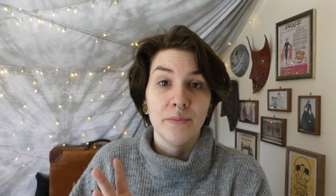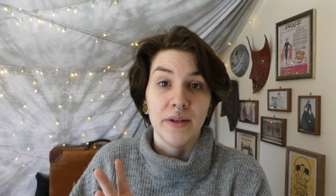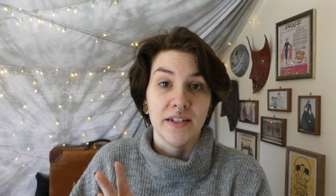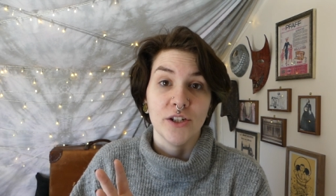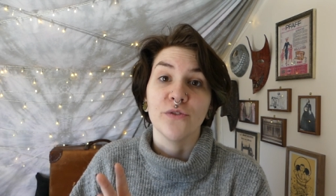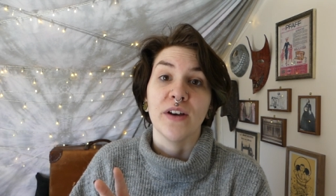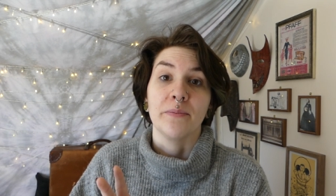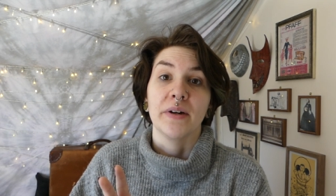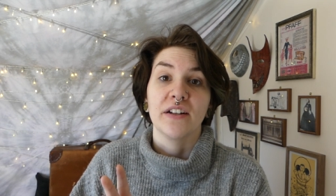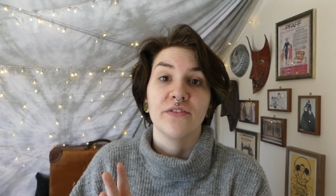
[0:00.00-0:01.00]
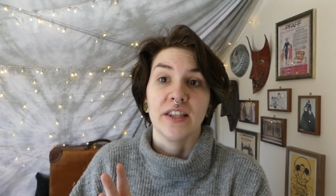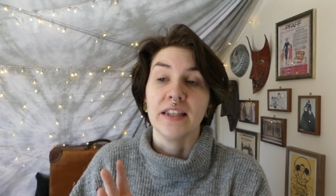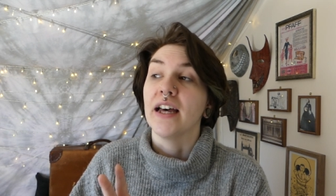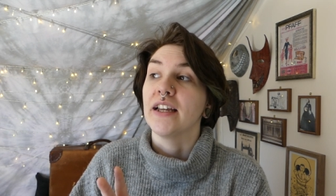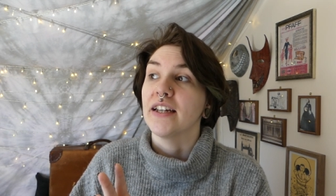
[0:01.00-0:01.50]
pieces of fabric for the
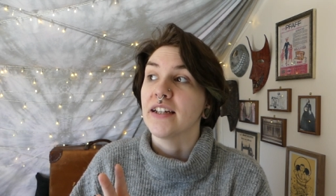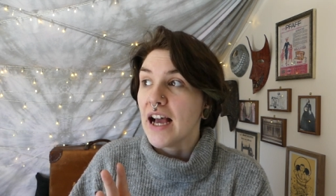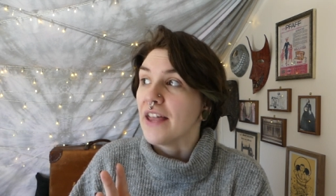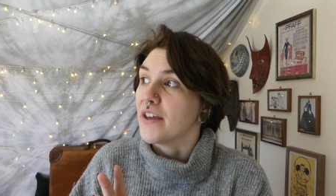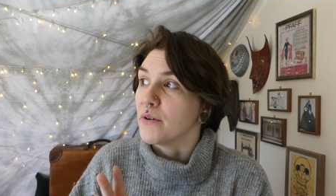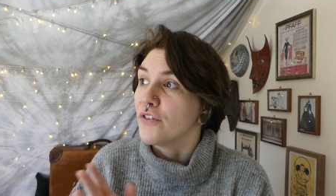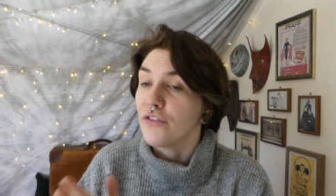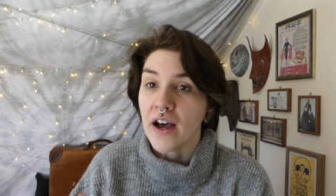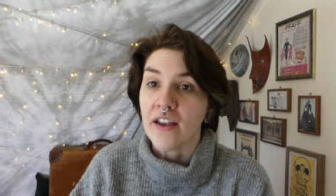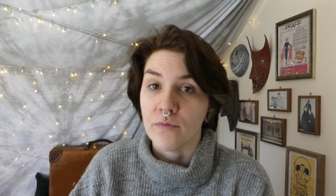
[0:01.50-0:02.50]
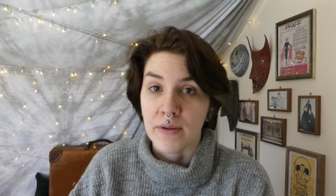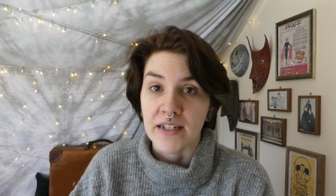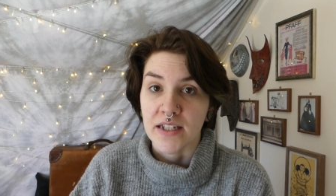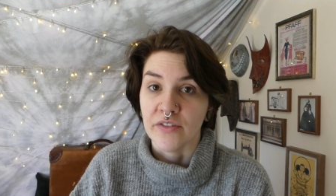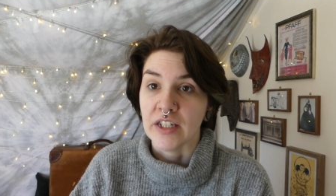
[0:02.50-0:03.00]
lining, and there were five
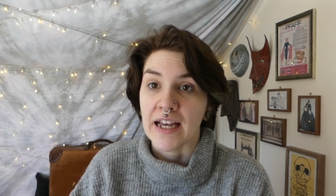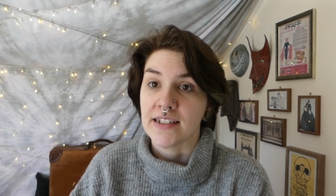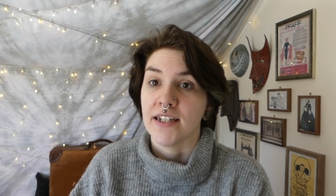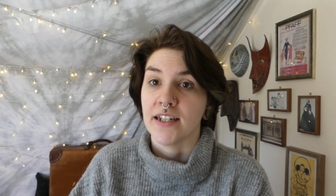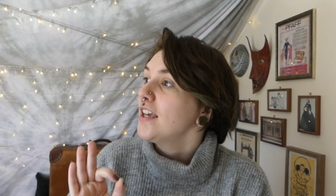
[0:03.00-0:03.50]
pieces of elastic.